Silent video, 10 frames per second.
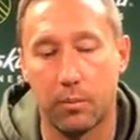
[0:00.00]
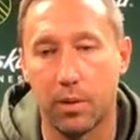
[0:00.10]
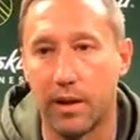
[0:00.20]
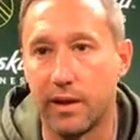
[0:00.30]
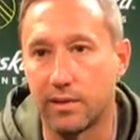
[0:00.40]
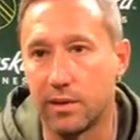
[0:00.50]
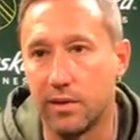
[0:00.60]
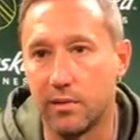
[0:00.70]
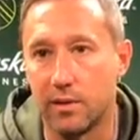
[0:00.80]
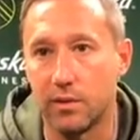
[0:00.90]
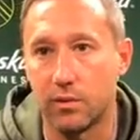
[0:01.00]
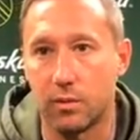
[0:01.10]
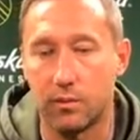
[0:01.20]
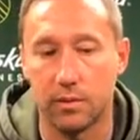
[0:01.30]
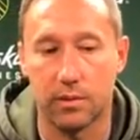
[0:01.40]
playing as an
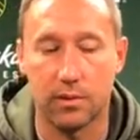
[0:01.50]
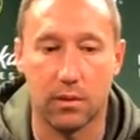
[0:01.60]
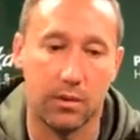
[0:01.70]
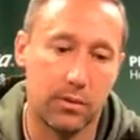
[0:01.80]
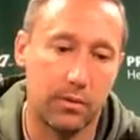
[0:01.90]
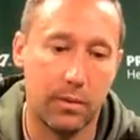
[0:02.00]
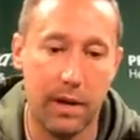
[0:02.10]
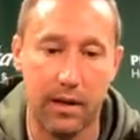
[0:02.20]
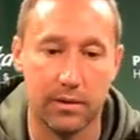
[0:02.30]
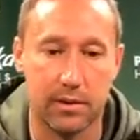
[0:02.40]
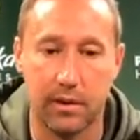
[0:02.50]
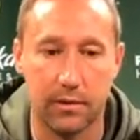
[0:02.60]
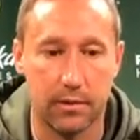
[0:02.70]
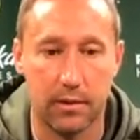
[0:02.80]
individual. And so it's a real balance there.